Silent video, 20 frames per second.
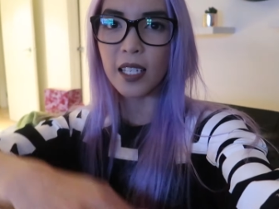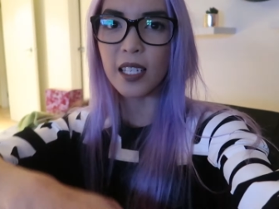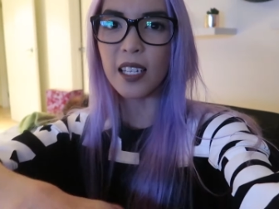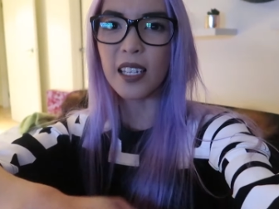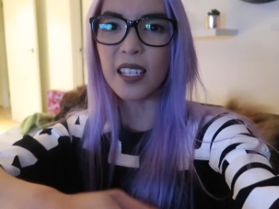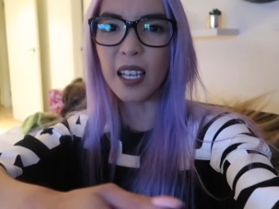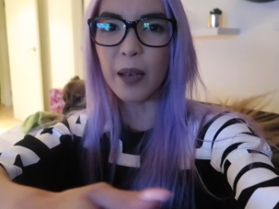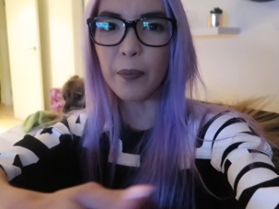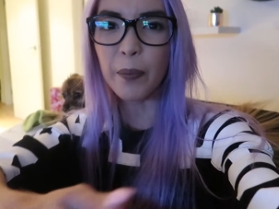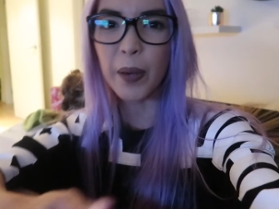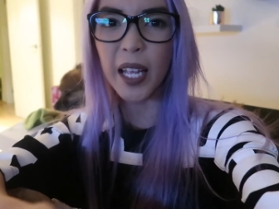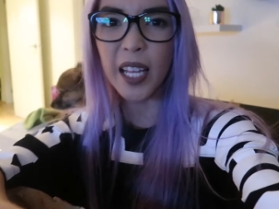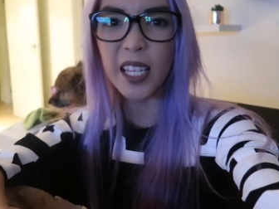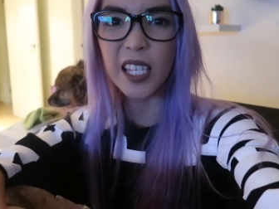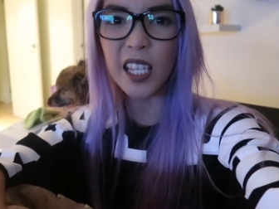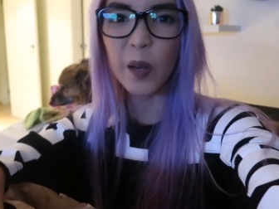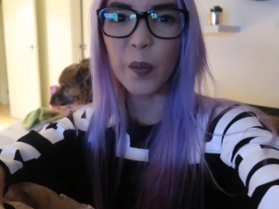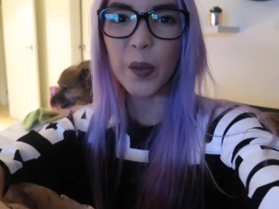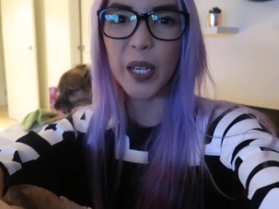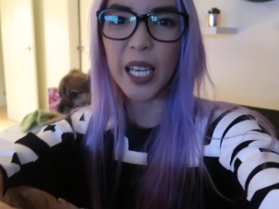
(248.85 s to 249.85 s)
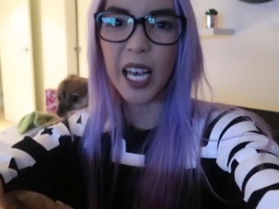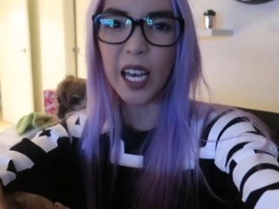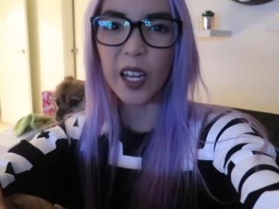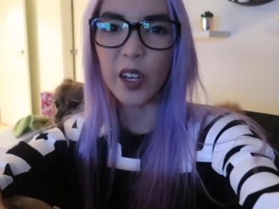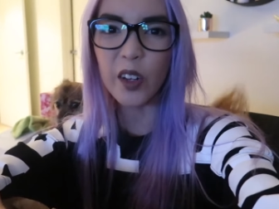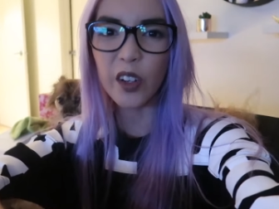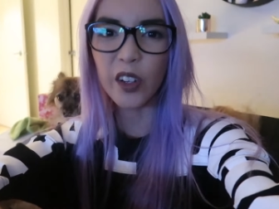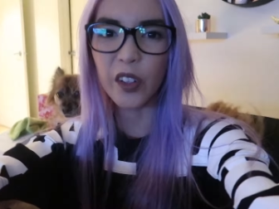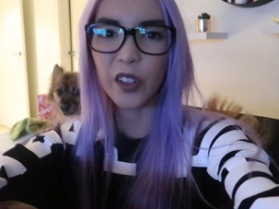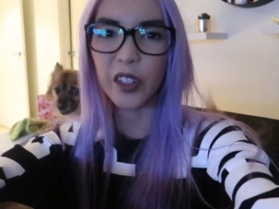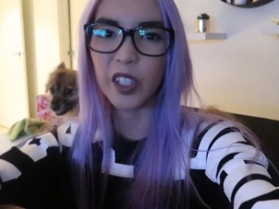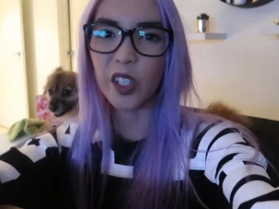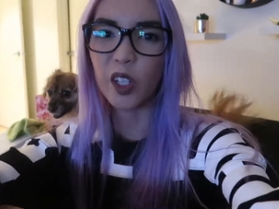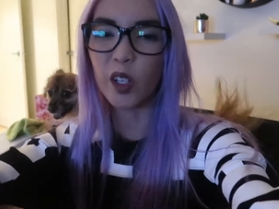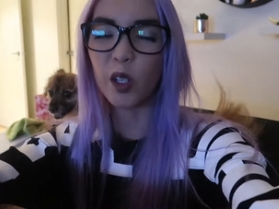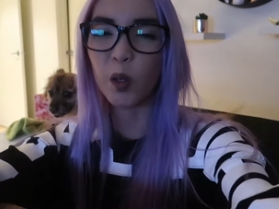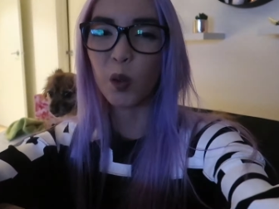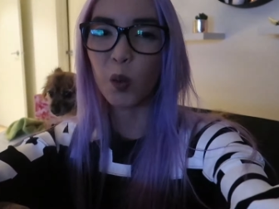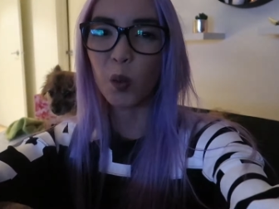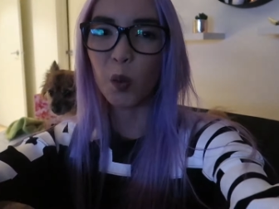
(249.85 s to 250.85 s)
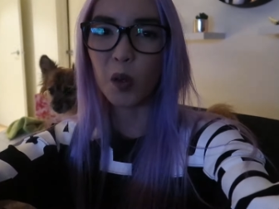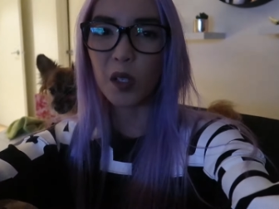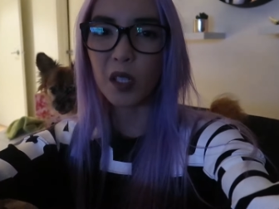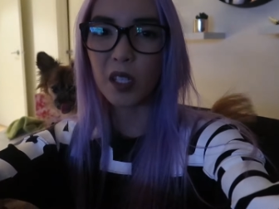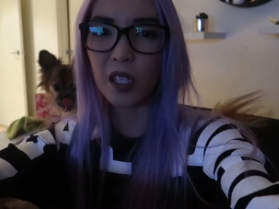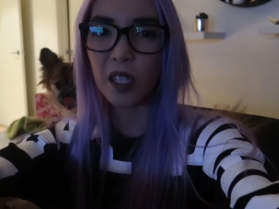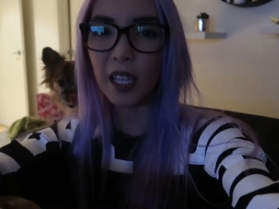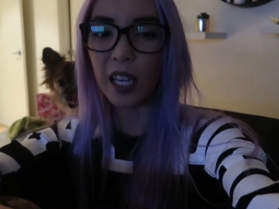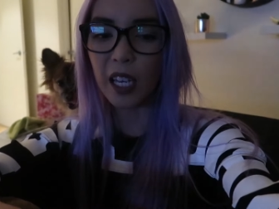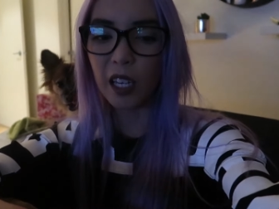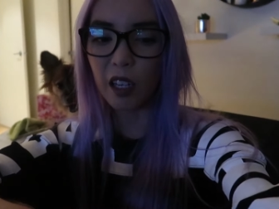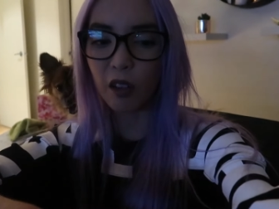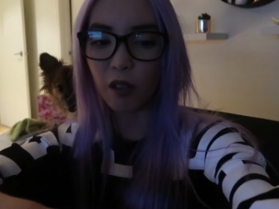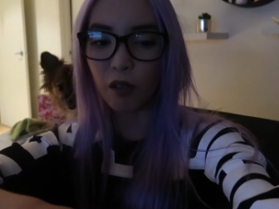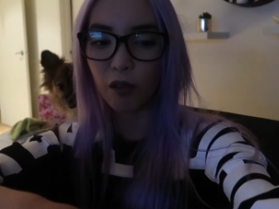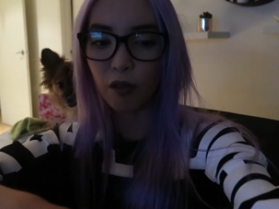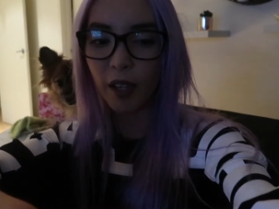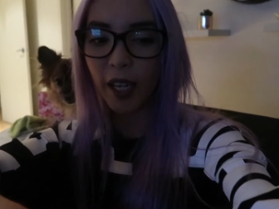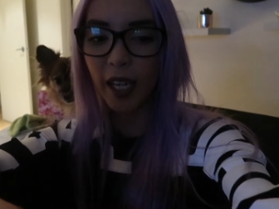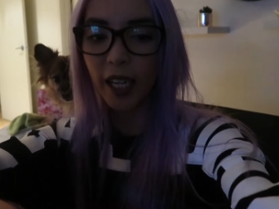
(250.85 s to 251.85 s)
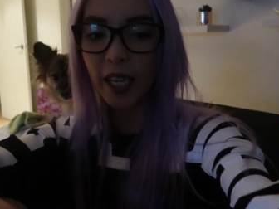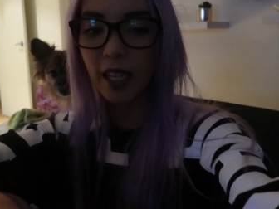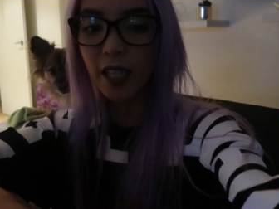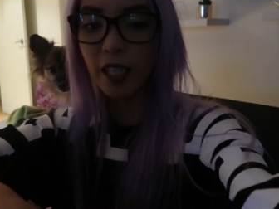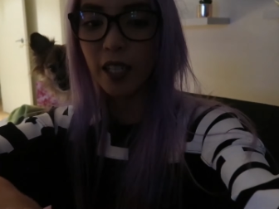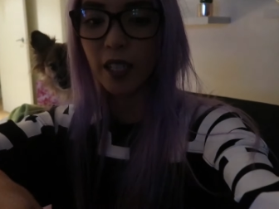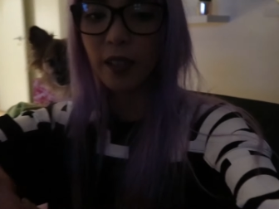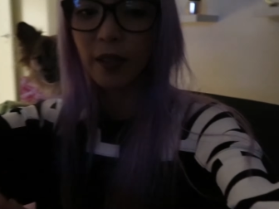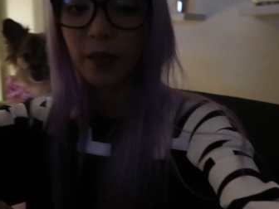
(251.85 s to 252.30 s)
since that pizza we had earlier on wasn't that great